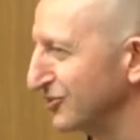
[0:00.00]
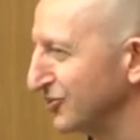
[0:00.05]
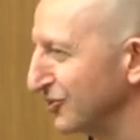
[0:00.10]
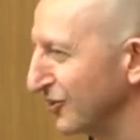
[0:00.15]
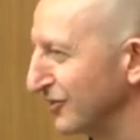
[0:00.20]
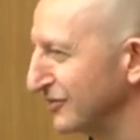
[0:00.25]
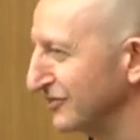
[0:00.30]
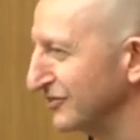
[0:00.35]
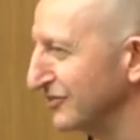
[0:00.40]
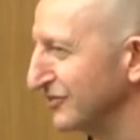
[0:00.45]
The
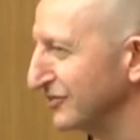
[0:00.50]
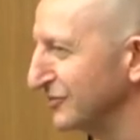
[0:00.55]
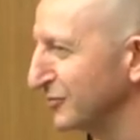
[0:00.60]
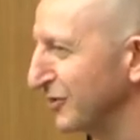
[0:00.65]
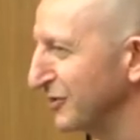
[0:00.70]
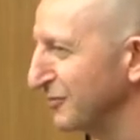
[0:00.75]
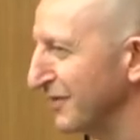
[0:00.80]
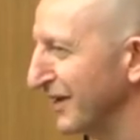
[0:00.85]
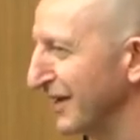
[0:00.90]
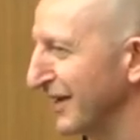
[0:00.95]

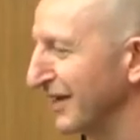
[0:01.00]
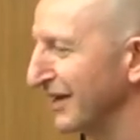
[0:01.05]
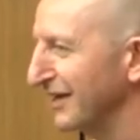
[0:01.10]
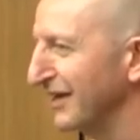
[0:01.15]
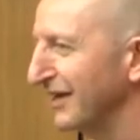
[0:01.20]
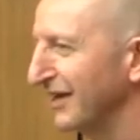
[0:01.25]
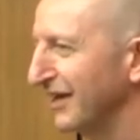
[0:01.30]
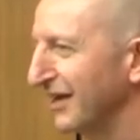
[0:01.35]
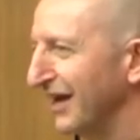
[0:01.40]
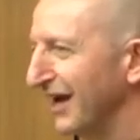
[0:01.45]
choices we
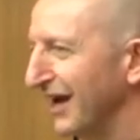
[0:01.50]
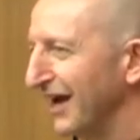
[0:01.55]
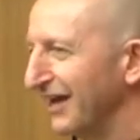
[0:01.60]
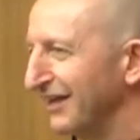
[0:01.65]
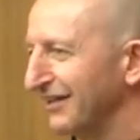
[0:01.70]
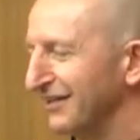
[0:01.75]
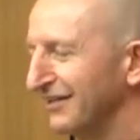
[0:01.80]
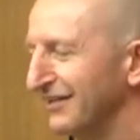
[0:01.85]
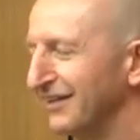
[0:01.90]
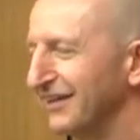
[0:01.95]
make
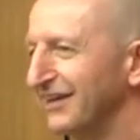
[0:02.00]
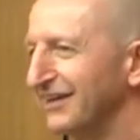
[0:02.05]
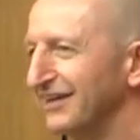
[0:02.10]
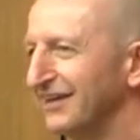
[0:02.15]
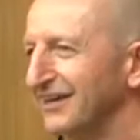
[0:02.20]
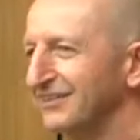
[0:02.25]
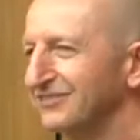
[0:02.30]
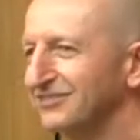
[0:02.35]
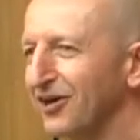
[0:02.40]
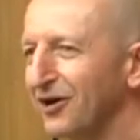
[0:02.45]
and
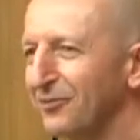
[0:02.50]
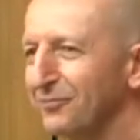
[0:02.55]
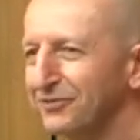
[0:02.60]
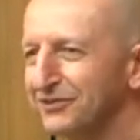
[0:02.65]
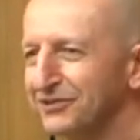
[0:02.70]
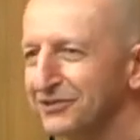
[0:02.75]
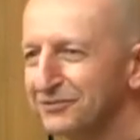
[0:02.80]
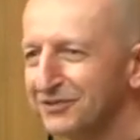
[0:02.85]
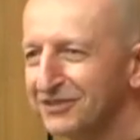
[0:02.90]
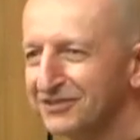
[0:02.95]
the
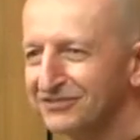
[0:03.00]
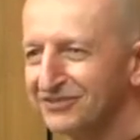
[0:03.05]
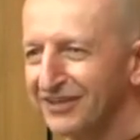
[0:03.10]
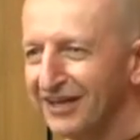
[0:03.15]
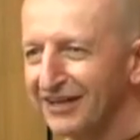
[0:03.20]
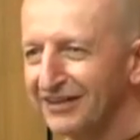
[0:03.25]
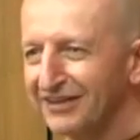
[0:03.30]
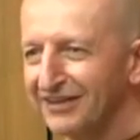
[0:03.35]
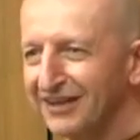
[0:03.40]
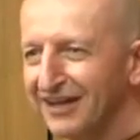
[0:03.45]
example that we
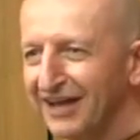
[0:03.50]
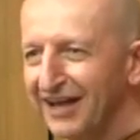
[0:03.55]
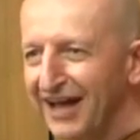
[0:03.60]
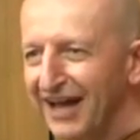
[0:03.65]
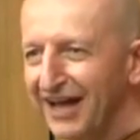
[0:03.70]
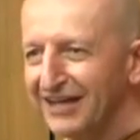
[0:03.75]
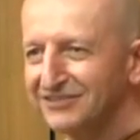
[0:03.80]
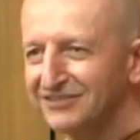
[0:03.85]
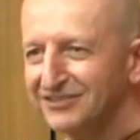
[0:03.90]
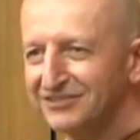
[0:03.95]
set
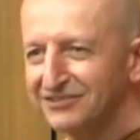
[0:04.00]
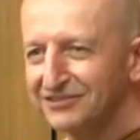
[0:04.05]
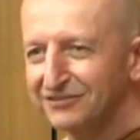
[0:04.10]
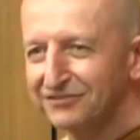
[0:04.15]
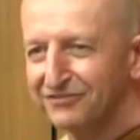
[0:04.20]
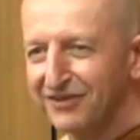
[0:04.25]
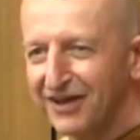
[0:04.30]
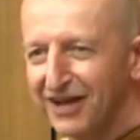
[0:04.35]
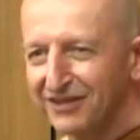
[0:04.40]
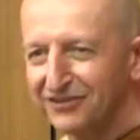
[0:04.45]
has its
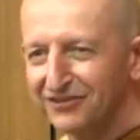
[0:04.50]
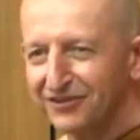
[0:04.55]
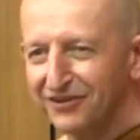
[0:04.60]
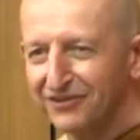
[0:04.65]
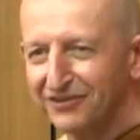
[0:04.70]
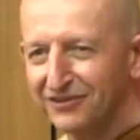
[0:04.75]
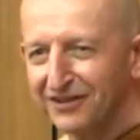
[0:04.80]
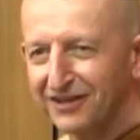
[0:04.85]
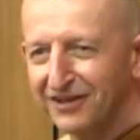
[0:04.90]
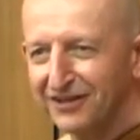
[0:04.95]
effect
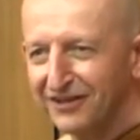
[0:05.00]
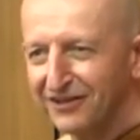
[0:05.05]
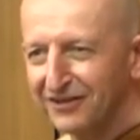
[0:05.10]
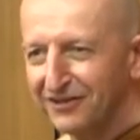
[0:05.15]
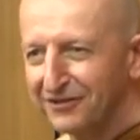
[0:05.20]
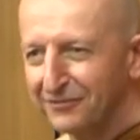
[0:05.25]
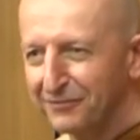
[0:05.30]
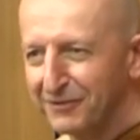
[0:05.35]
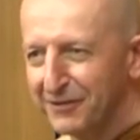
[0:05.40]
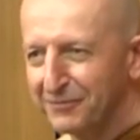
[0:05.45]
on
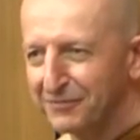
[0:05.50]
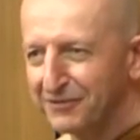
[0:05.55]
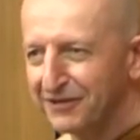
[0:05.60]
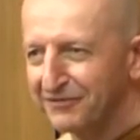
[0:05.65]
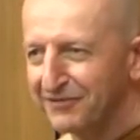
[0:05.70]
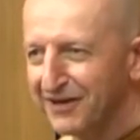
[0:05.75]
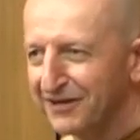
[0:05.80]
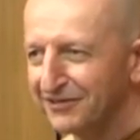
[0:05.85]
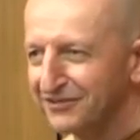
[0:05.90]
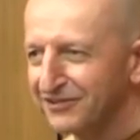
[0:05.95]
the
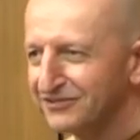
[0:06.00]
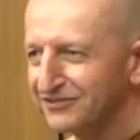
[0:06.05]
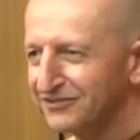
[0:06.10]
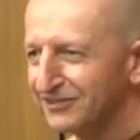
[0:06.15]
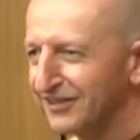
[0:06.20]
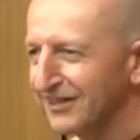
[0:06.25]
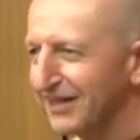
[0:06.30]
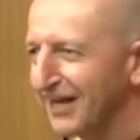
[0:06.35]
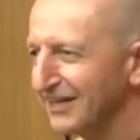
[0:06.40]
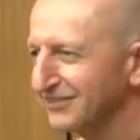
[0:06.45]
people around
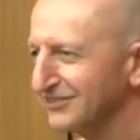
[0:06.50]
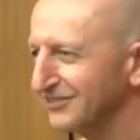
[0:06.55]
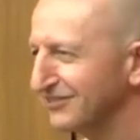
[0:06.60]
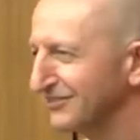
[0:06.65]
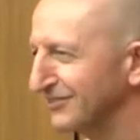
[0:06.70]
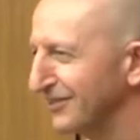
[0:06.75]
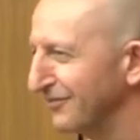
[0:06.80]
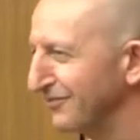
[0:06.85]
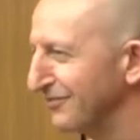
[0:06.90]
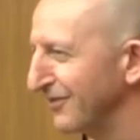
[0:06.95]
us and has
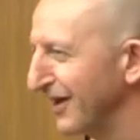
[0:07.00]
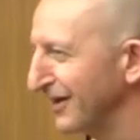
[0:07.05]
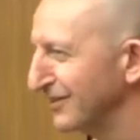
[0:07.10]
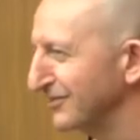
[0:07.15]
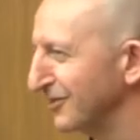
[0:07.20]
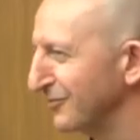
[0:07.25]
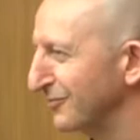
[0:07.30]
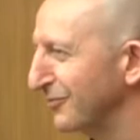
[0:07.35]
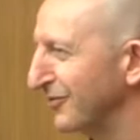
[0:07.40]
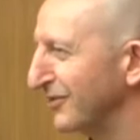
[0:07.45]
its
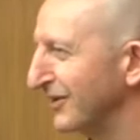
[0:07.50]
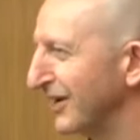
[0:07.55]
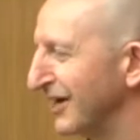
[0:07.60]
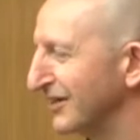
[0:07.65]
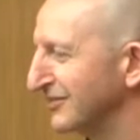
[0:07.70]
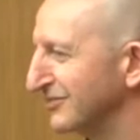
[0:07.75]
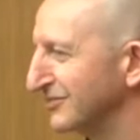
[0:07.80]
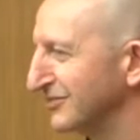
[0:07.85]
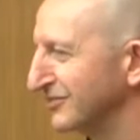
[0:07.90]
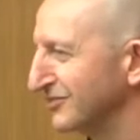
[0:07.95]
effect upon
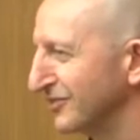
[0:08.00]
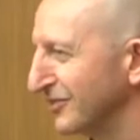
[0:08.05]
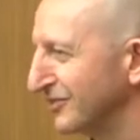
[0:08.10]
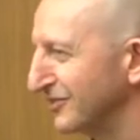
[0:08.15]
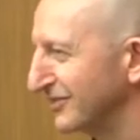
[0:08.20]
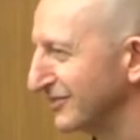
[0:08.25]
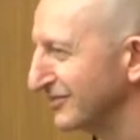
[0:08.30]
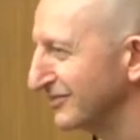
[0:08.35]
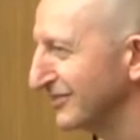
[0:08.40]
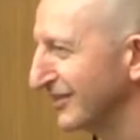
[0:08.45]
us.
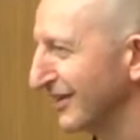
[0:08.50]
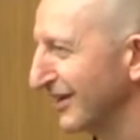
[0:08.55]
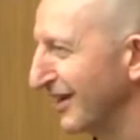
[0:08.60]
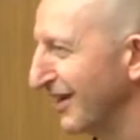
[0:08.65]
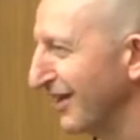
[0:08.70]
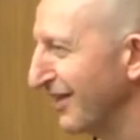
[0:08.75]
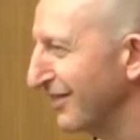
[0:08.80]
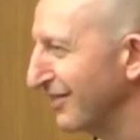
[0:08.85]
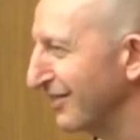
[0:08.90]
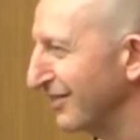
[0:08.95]
So this
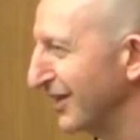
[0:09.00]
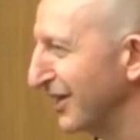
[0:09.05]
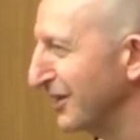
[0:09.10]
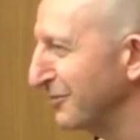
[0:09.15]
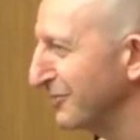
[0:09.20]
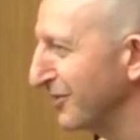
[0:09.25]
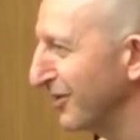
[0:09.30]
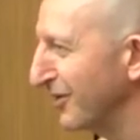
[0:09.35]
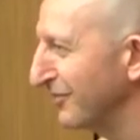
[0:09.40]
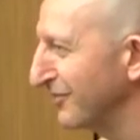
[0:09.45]

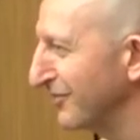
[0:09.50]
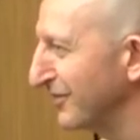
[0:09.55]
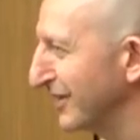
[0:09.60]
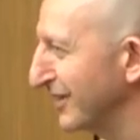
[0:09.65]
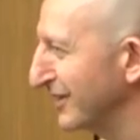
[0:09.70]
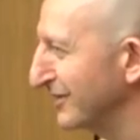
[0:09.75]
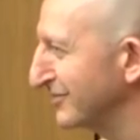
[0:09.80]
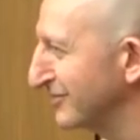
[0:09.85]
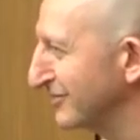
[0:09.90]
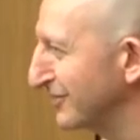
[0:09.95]
theme of
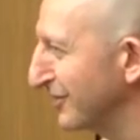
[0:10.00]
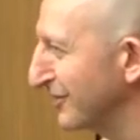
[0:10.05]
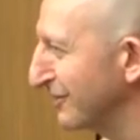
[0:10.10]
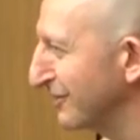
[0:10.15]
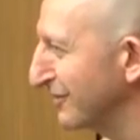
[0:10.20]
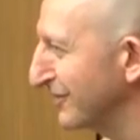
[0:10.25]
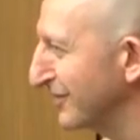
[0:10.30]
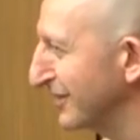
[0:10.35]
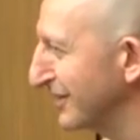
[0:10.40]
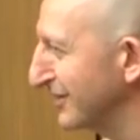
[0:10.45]

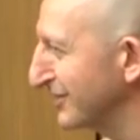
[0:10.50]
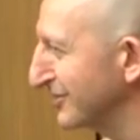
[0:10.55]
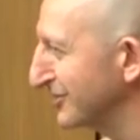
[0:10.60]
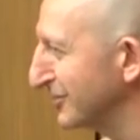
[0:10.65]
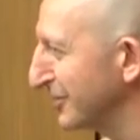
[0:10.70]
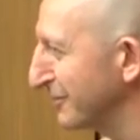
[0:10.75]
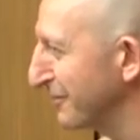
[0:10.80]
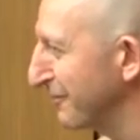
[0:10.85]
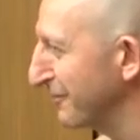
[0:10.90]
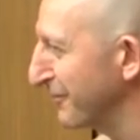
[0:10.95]
skillful
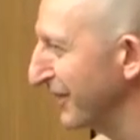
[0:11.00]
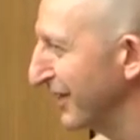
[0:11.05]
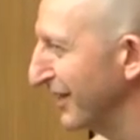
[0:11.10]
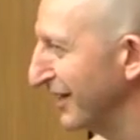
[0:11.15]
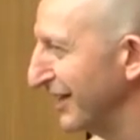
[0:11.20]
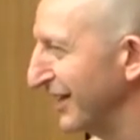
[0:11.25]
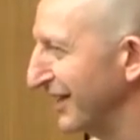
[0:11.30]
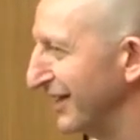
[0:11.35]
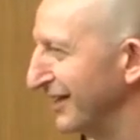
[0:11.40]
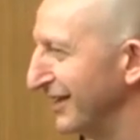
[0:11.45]
leadership
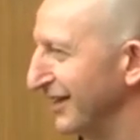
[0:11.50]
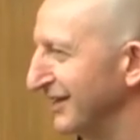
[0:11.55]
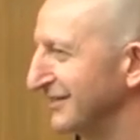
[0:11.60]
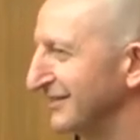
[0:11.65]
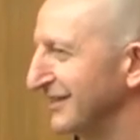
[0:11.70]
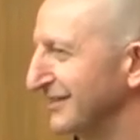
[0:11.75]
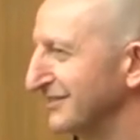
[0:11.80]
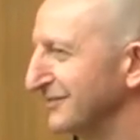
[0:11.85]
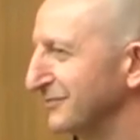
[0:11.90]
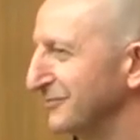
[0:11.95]
it,
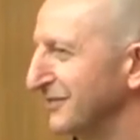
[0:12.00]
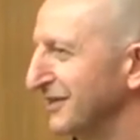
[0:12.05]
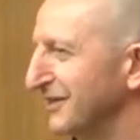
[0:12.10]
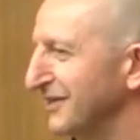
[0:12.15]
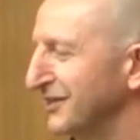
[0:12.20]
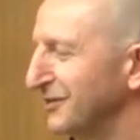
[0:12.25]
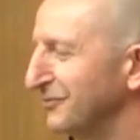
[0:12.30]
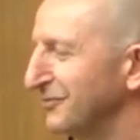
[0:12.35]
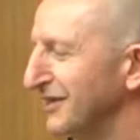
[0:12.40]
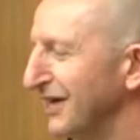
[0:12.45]
it doesn't
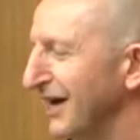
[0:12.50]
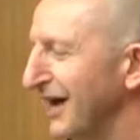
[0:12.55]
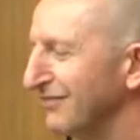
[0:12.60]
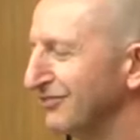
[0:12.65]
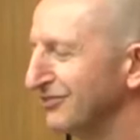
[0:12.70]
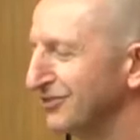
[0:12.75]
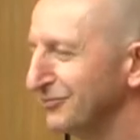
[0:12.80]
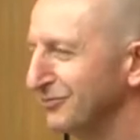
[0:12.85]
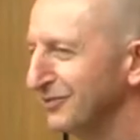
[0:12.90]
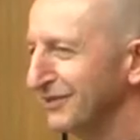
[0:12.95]
mean that we
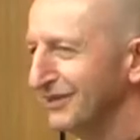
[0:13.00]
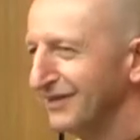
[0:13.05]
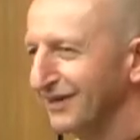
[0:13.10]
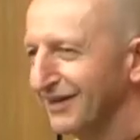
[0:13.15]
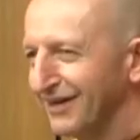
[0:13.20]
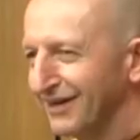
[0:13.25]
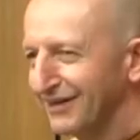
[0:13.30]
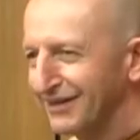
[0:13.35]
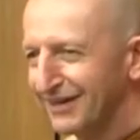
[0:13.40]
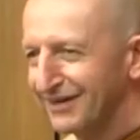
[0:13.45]
have to be
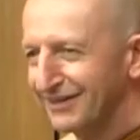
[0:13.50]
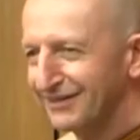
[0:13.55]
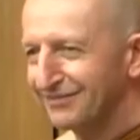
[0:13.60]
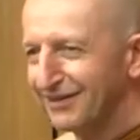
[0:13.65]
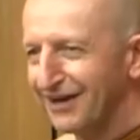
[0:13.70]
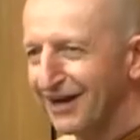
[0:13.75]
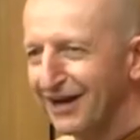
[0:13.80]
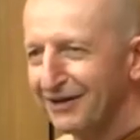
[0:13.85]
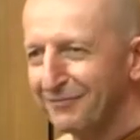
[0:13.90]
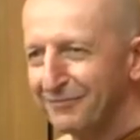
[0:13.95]
a, a kind
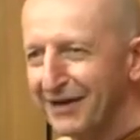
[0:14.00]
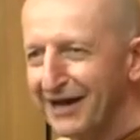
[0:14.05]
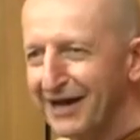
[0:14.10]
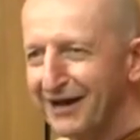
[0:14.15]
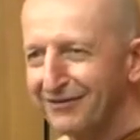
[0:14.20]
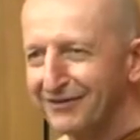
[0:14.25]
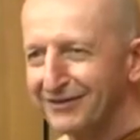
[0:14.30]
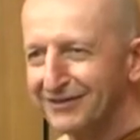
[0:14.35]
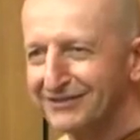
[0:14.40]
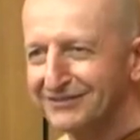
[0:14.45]
of high
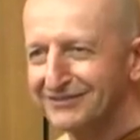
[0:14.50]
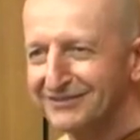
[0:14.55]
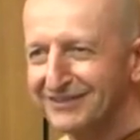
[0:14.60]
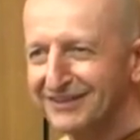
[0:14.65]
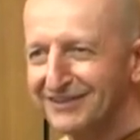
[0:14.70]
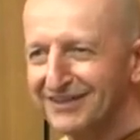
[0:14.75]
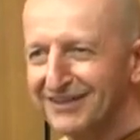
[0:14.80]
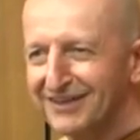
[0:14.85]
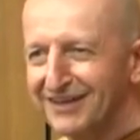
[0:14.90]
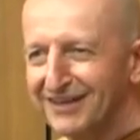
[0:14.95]
powered